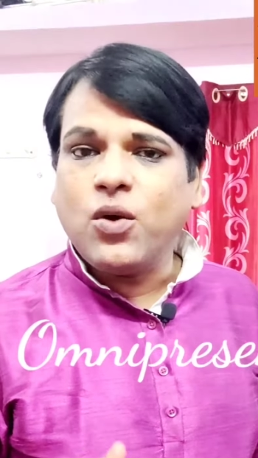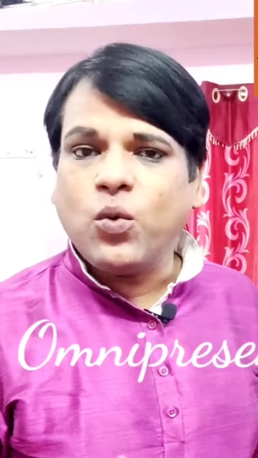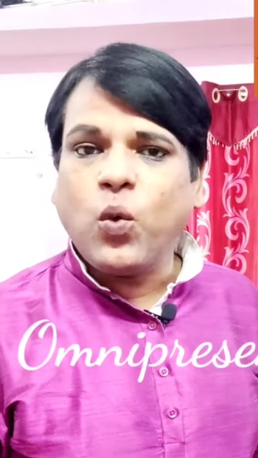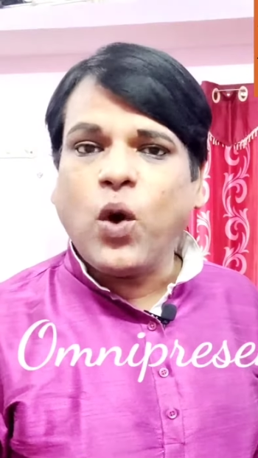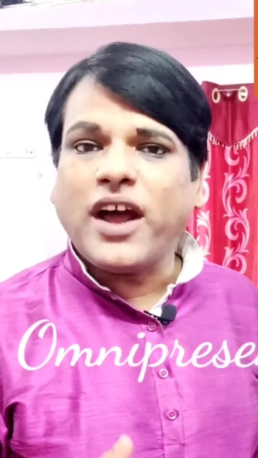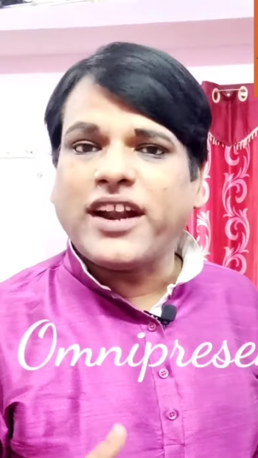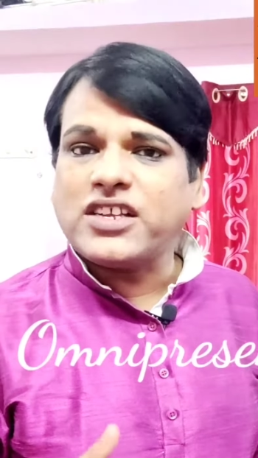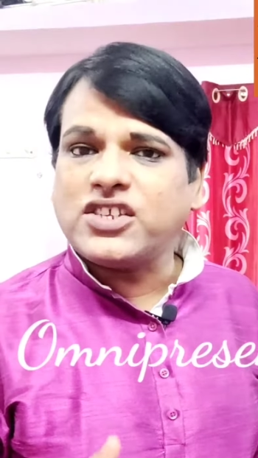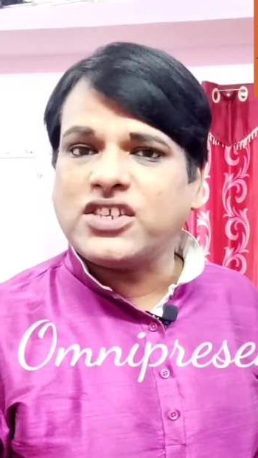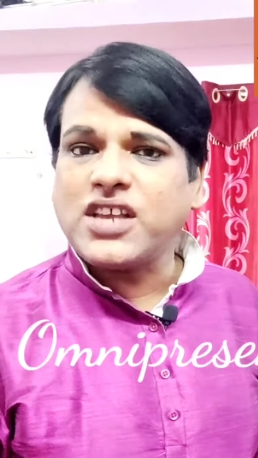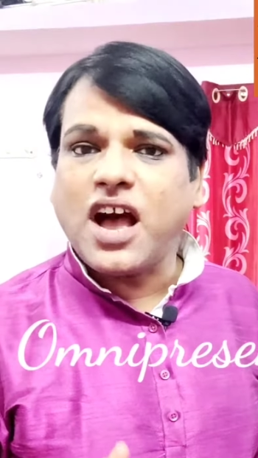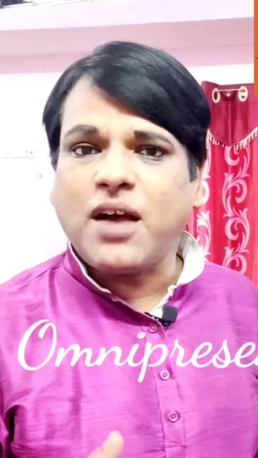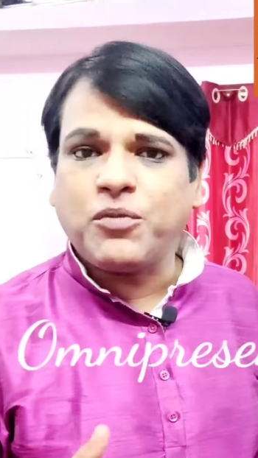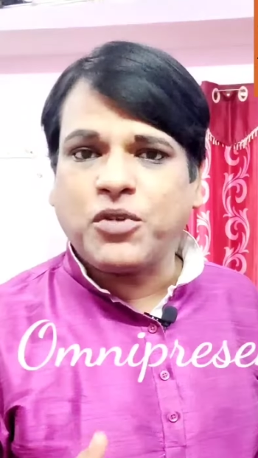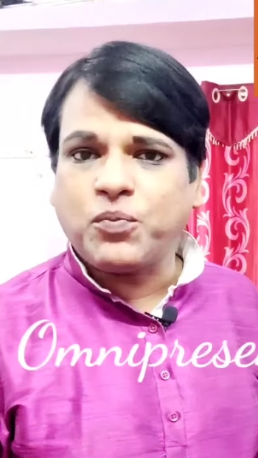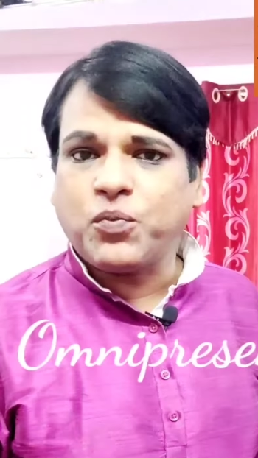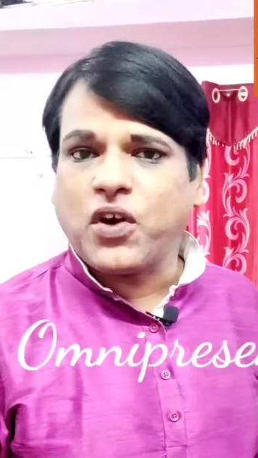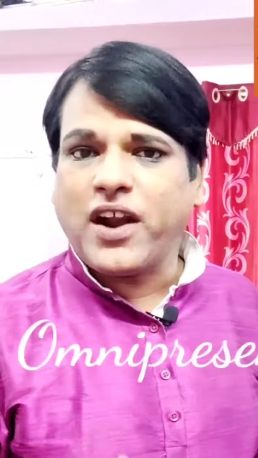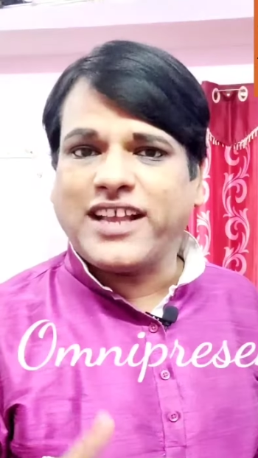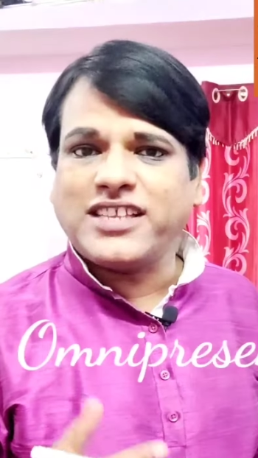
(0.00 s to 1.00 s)
What does
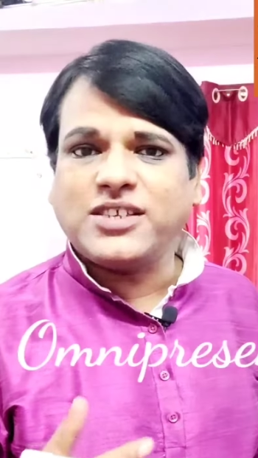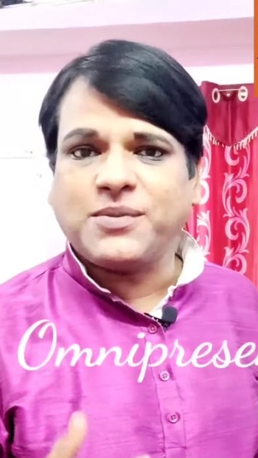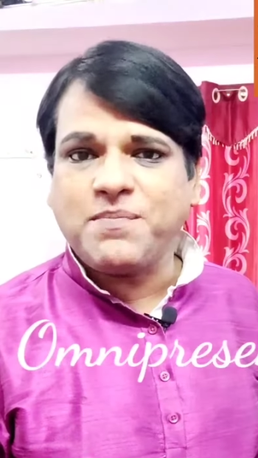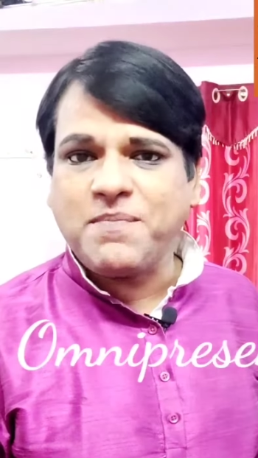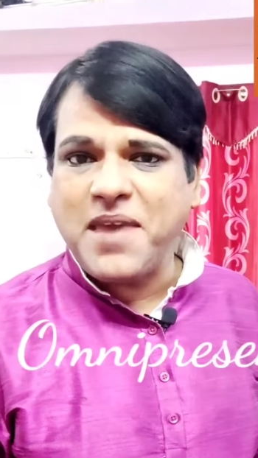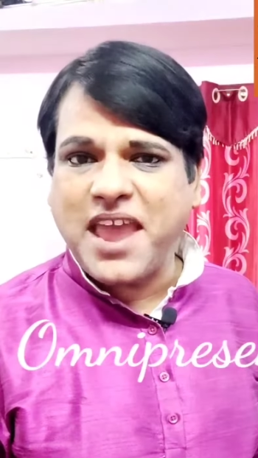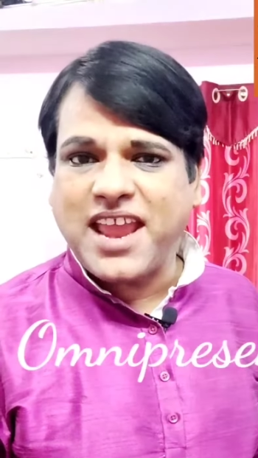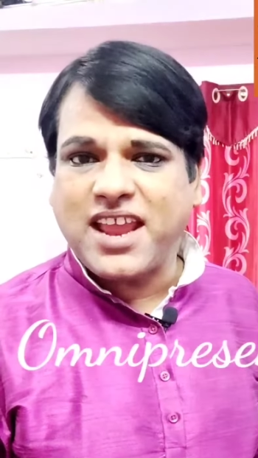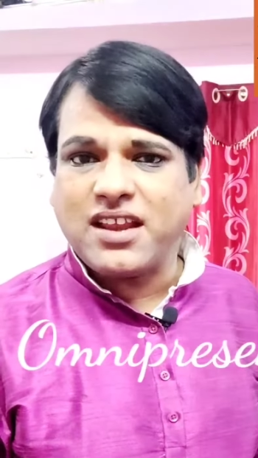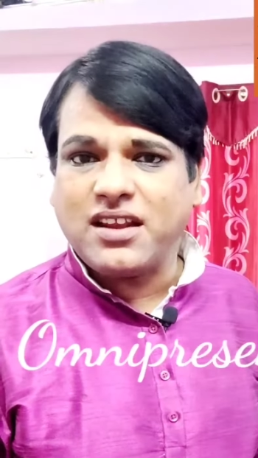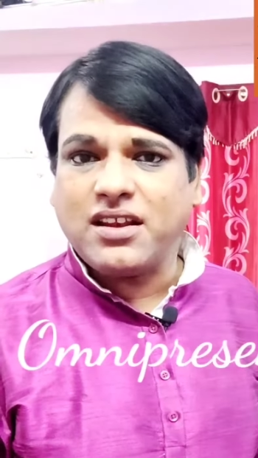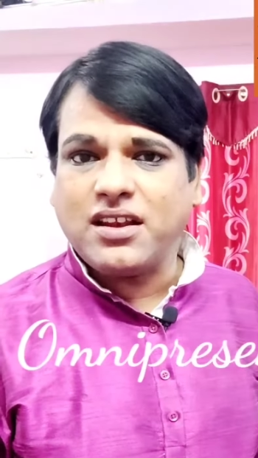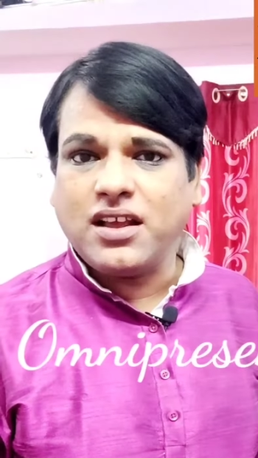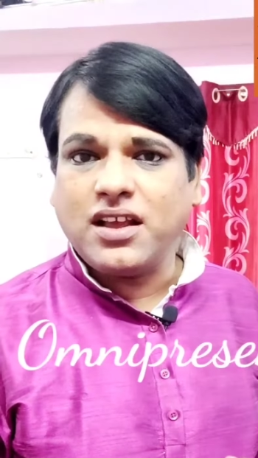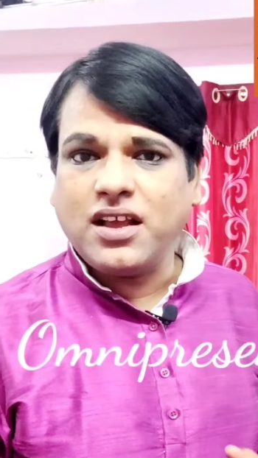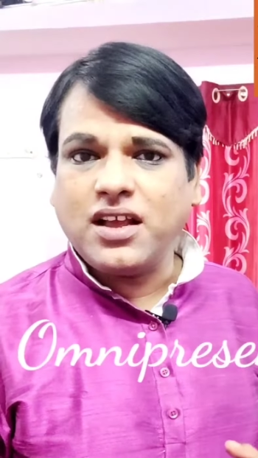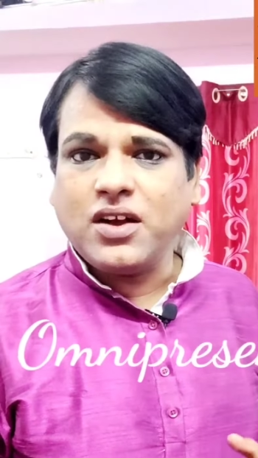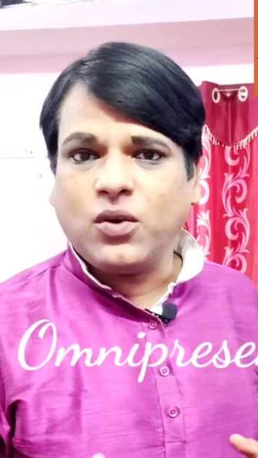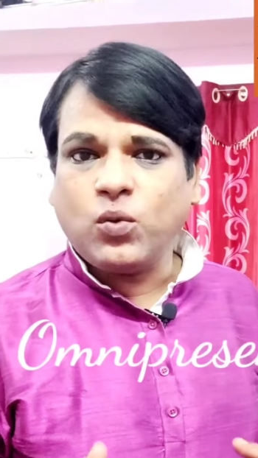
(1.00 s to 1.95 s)
omnipresent mean?